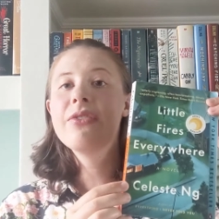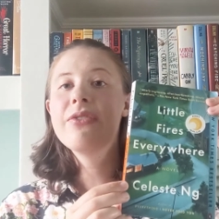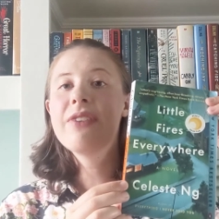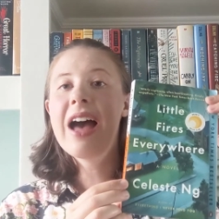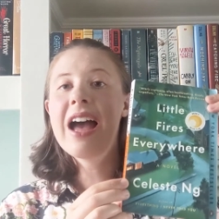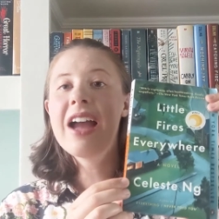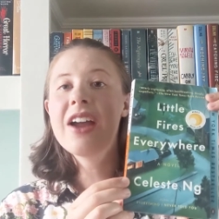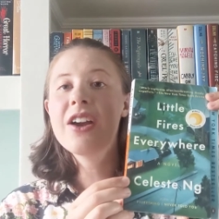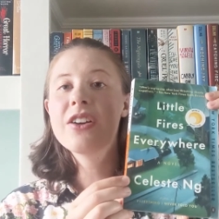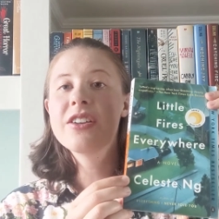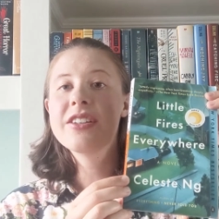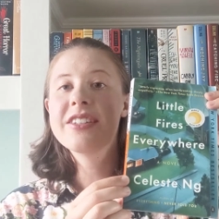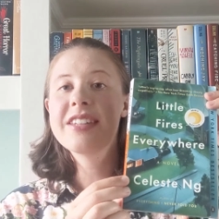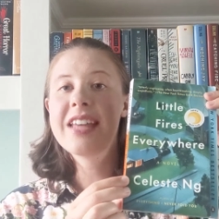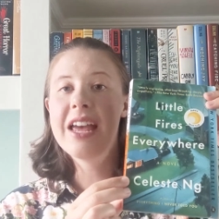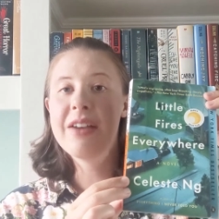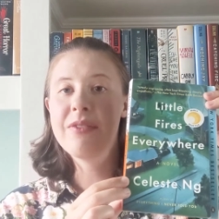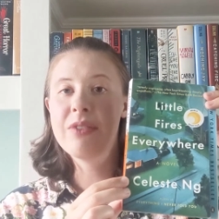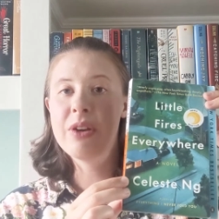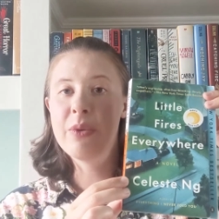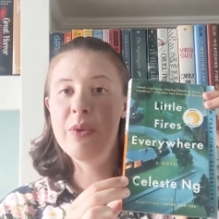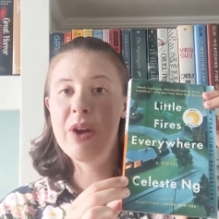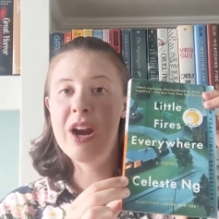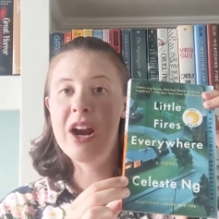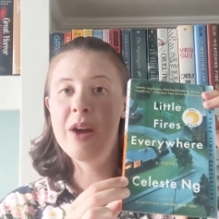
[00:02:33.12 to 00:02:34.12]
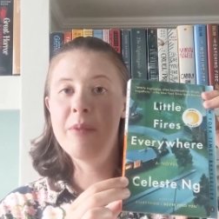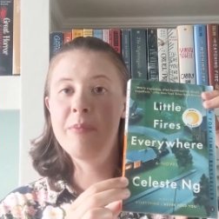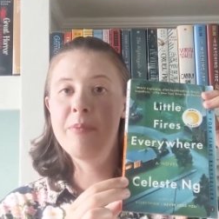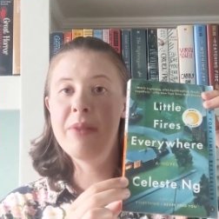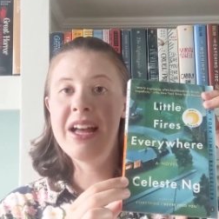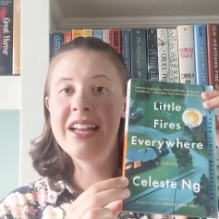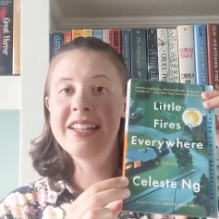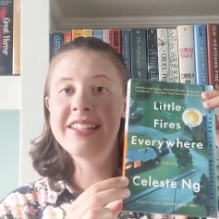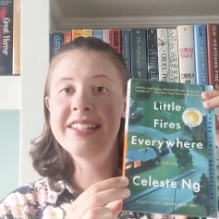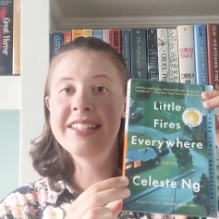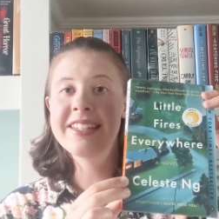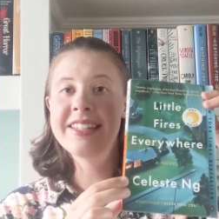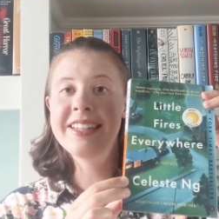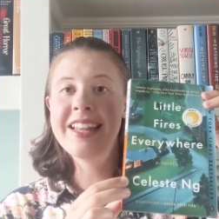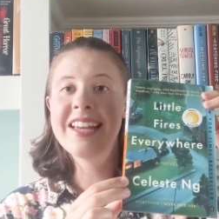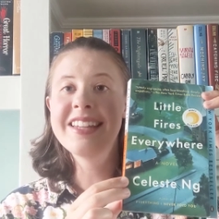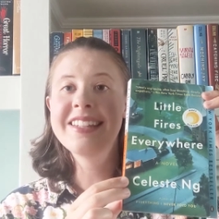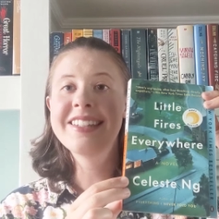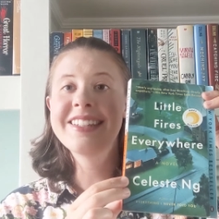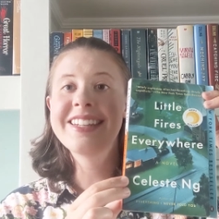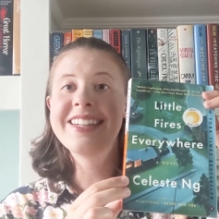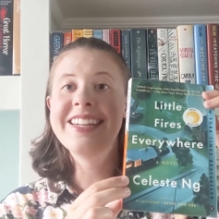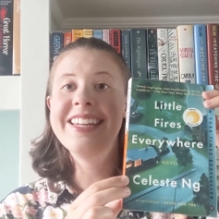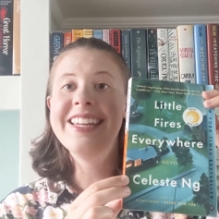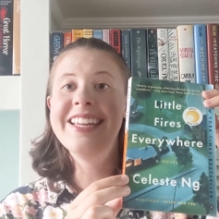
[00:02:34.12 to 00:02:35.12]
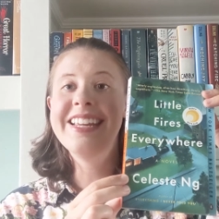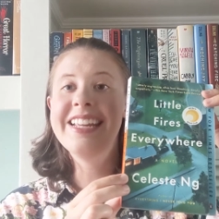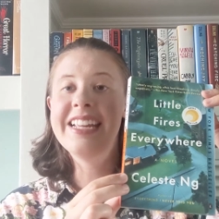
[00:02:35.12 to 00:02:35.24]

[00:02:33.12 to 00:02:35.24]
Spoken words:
Fires Everywhere by Celeste.